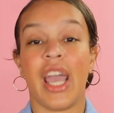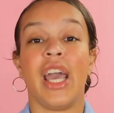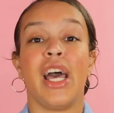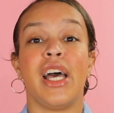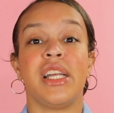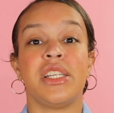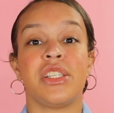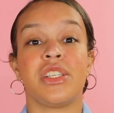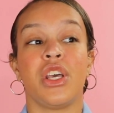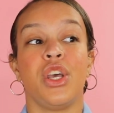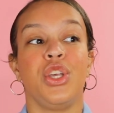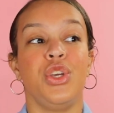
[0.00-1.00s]

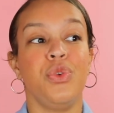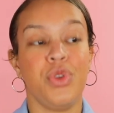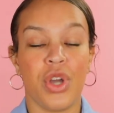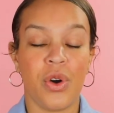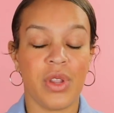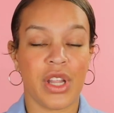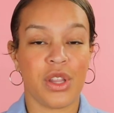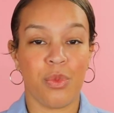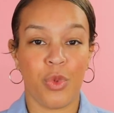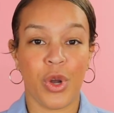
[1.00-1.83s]
And you know that the